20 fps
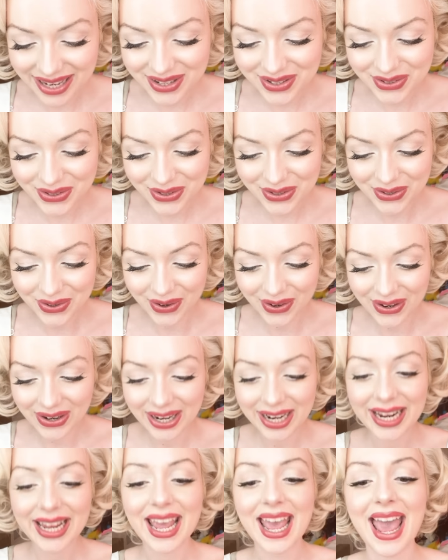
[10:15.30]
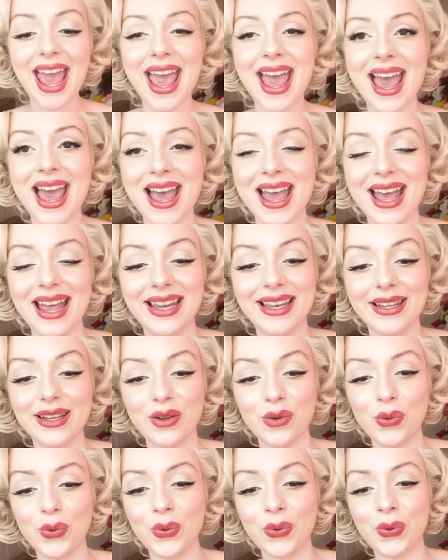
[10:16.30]
in New York, and
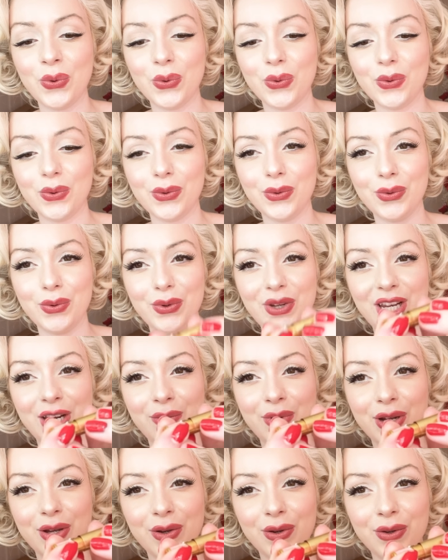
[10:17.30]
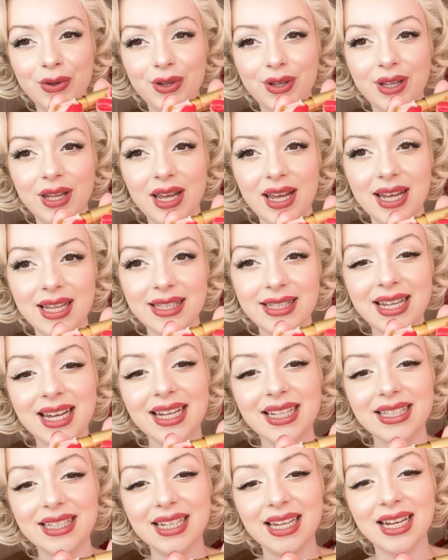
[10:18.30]
oh, here we go.
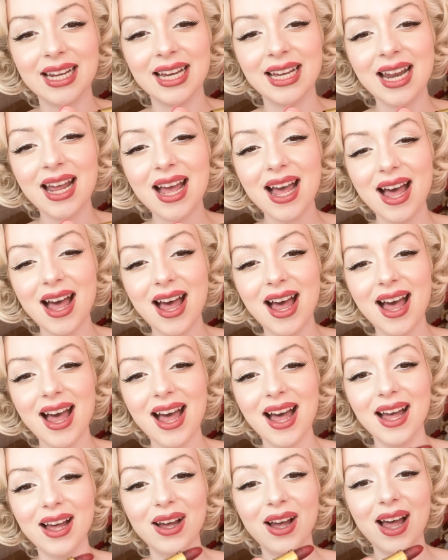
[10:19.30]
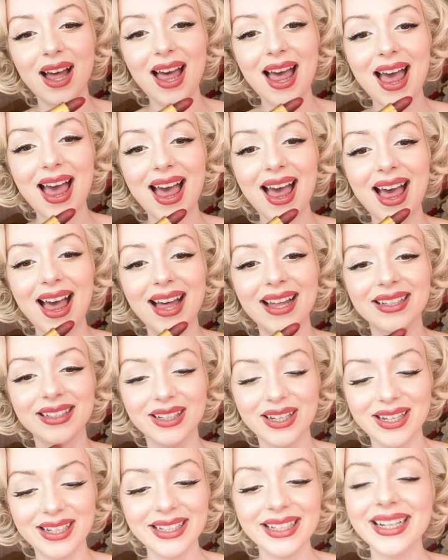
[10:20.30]
Da da da da.
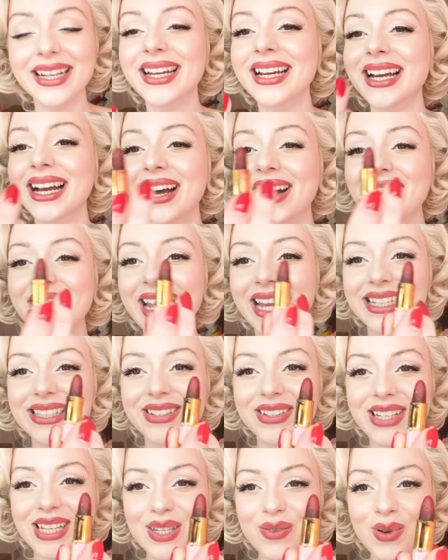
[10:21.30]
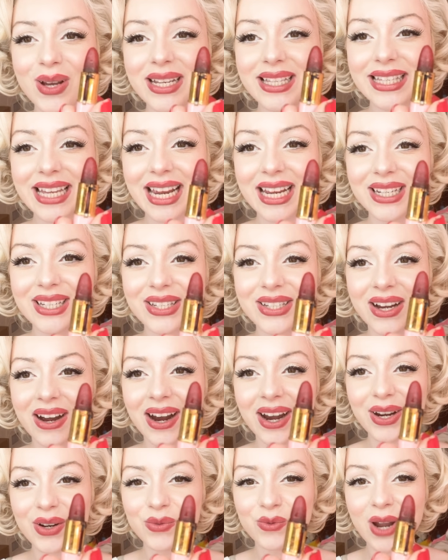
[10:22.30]
Okay, so this one's like a
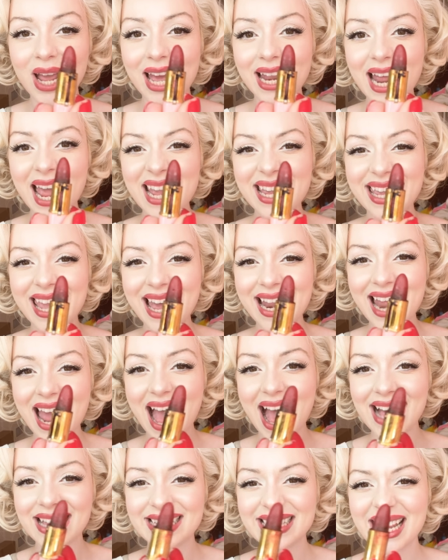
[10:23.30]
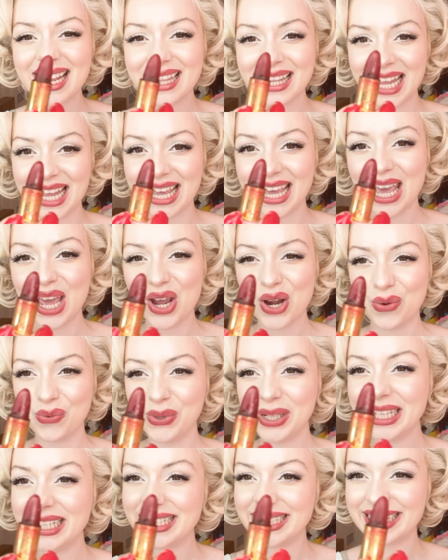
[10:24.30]
dark red. Again, it has that like
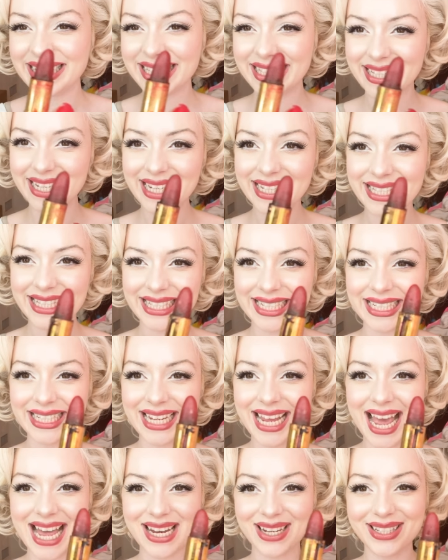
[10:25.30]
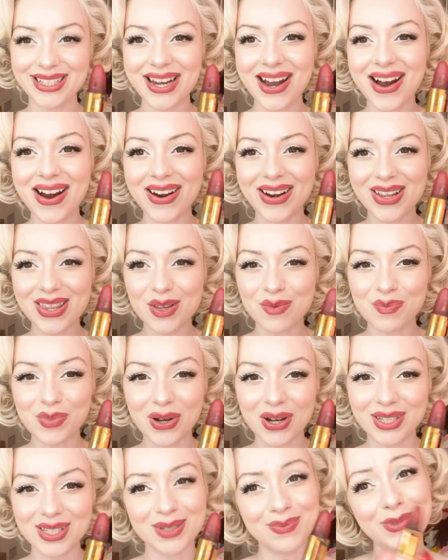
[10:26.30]
really disgusting kind of tar at the
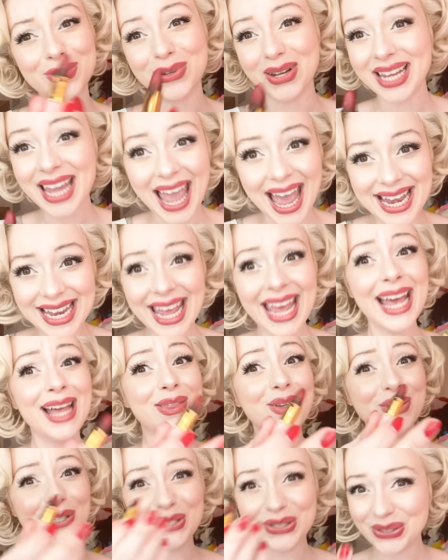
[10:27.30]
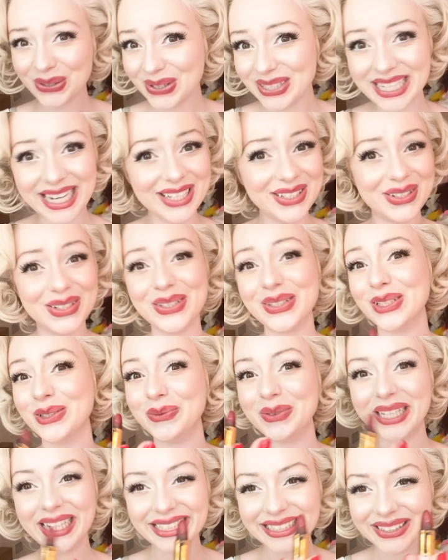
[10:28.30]
bottom. So again, they're so dangerous, so
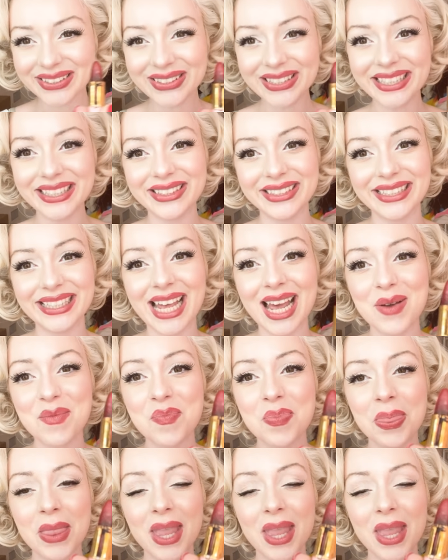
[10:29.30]
please don't use them.